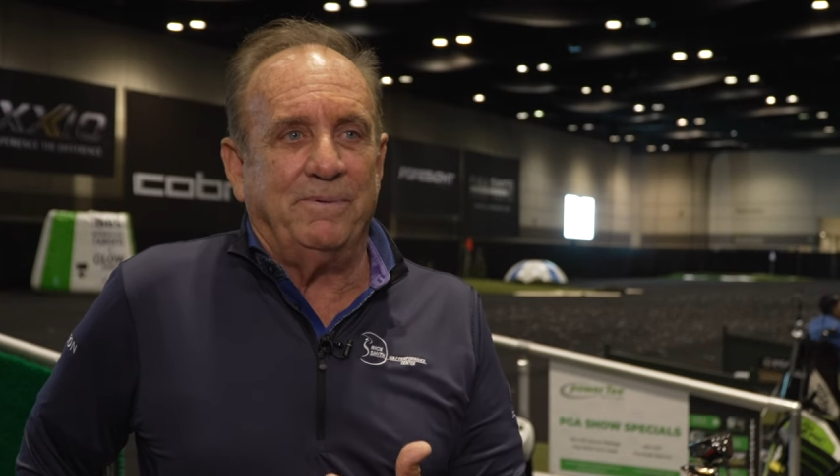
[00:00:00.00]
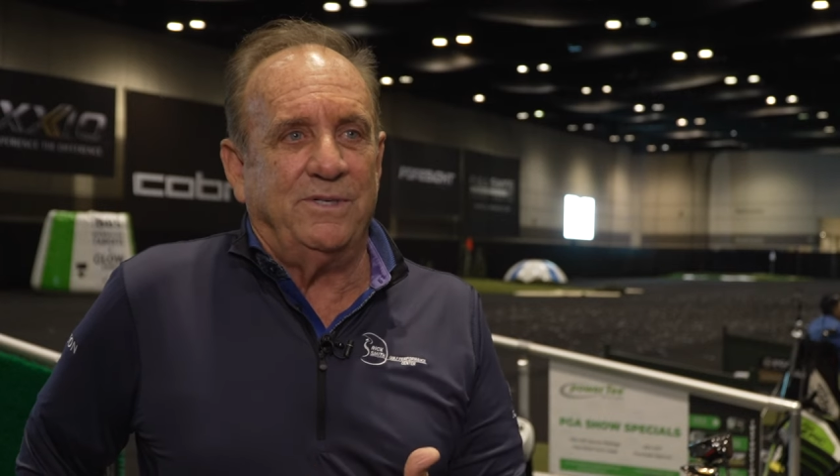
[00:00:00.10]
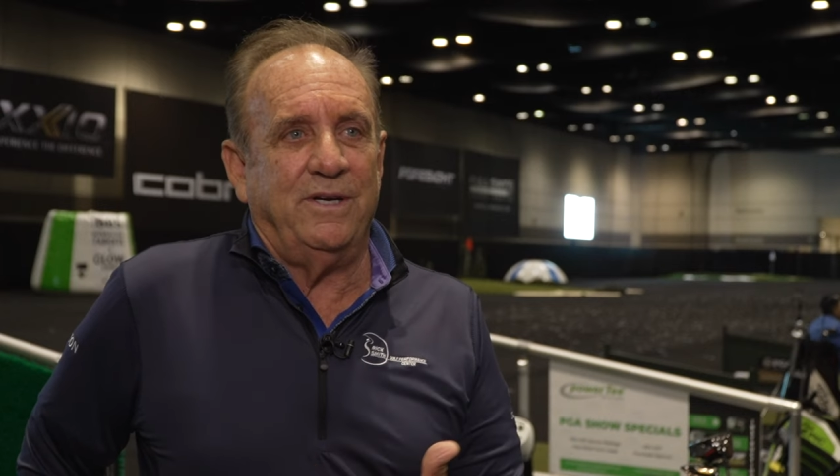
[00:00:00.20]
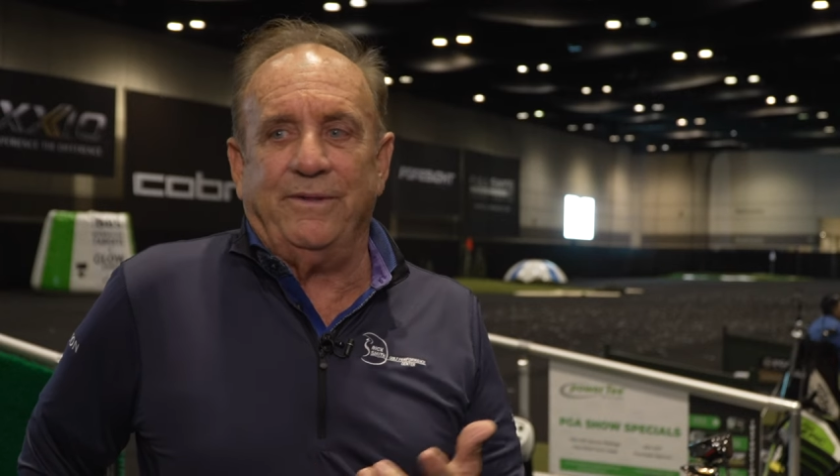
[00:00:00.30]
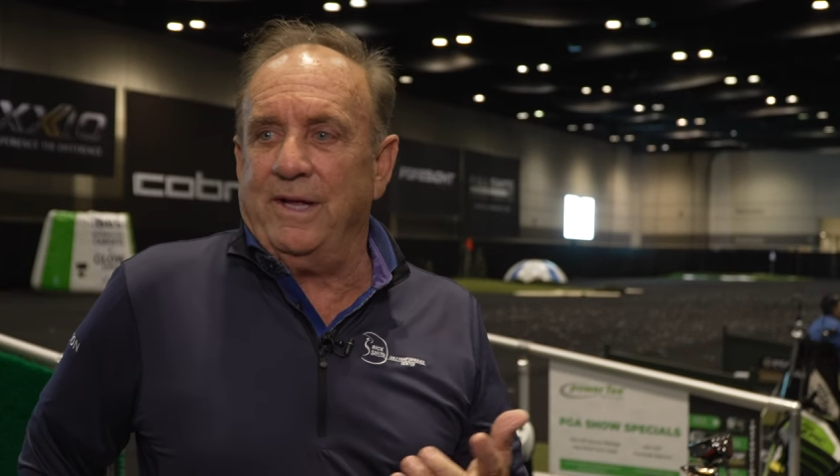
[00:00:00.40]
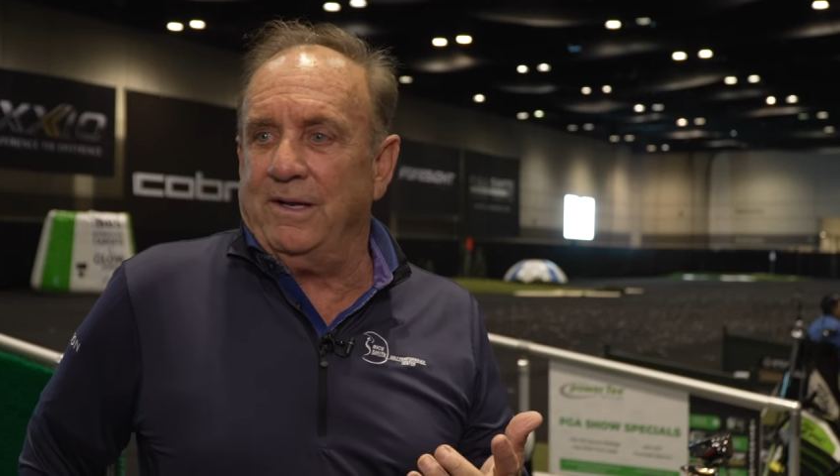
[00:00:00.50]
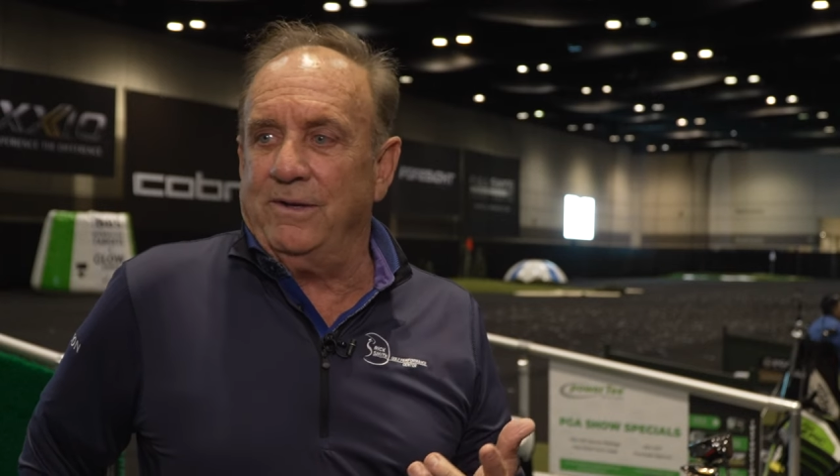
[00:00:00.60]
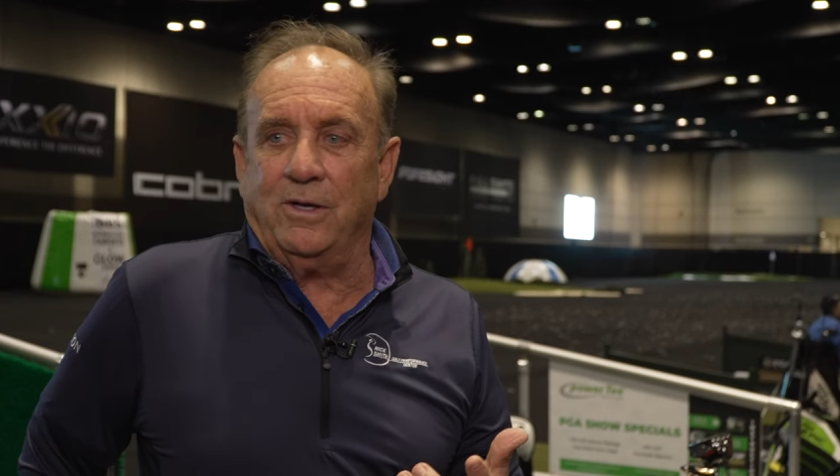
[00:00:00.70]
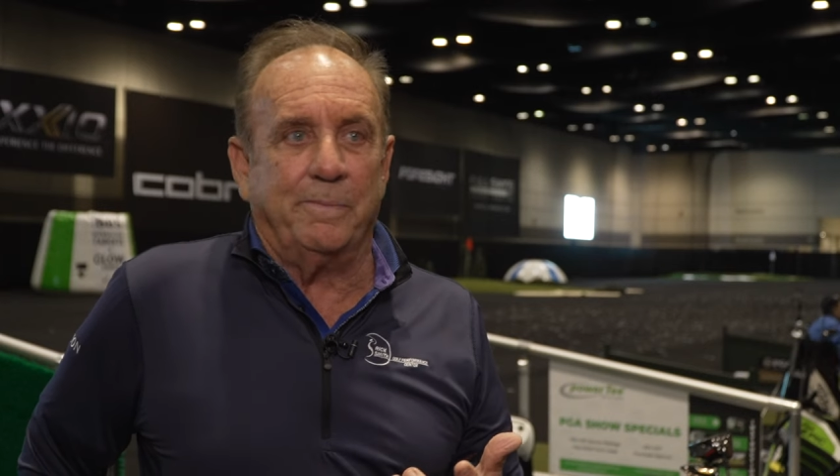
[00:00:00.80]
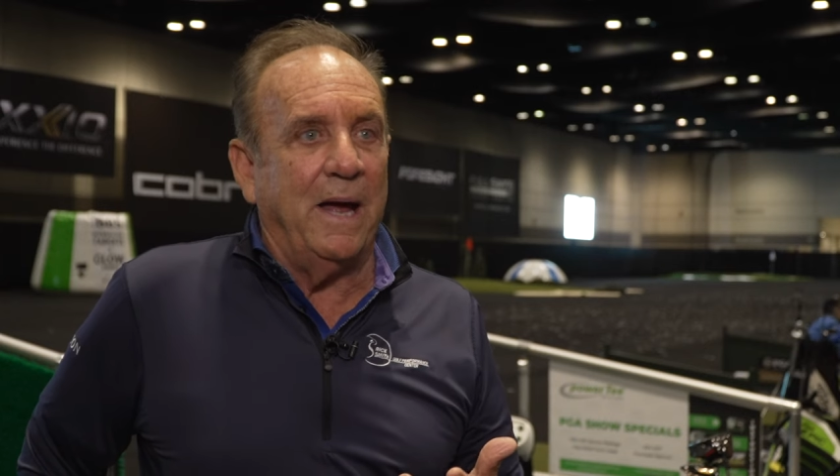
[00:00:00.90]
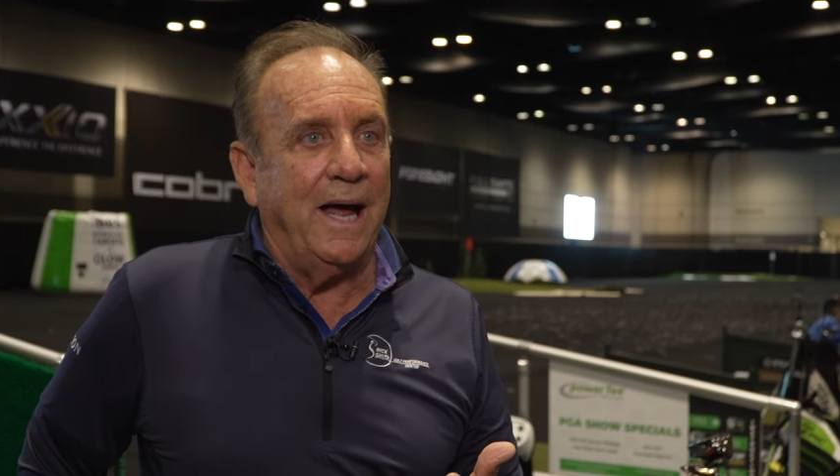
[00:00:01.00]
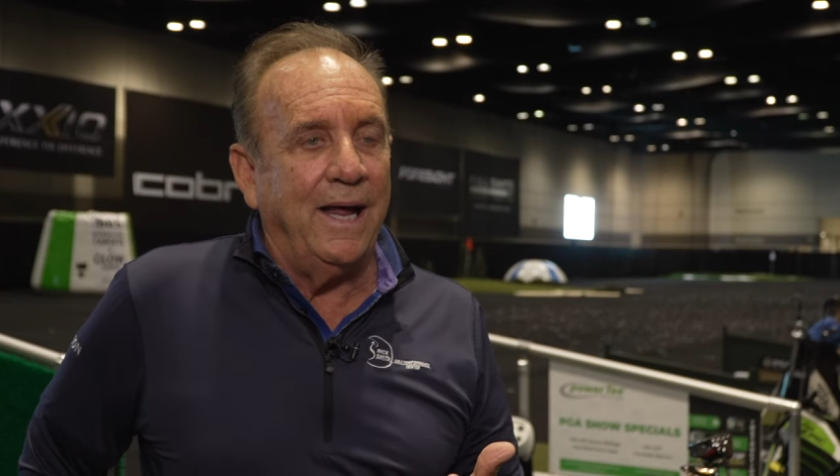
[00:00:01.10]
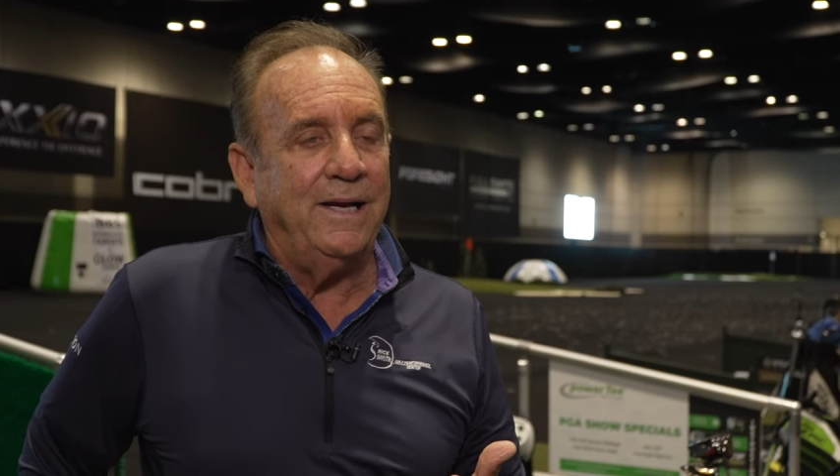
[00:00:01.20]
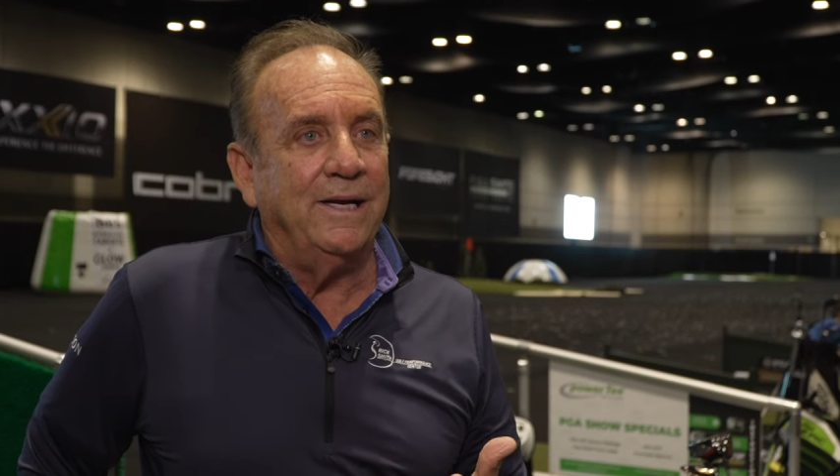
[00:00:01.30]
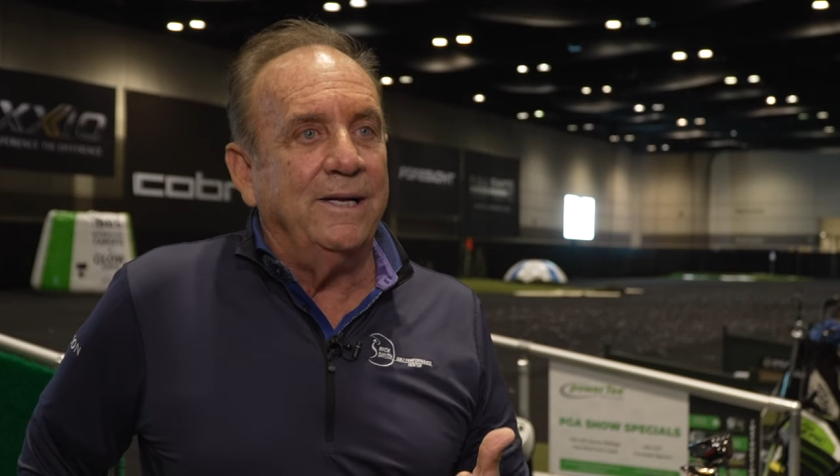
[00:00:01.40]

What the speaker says: position that look bad.